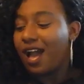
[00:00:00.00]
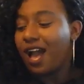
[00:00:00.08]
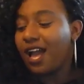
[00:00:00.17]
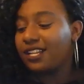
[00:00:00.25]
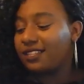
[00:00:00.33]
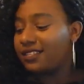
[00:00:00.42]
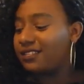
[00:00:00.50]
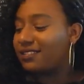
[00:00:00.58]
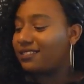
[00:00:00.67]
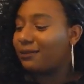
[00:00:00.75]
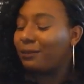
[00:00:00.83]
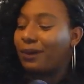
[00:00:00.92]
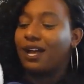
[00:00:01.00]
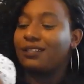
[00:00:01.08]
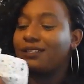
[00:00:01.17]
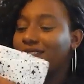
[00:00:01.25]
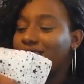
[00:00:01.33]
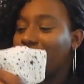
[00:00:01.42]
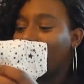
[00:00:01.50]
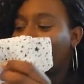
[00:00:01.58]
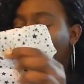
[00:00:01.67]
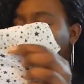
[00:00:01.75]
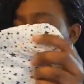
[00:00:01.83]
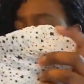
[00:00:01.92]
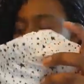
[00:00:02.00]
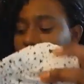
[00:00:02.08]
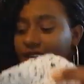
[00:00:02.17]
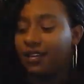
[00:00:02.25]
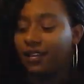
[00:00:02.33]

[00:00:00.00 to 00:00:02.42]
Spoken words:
And this is the pants I got.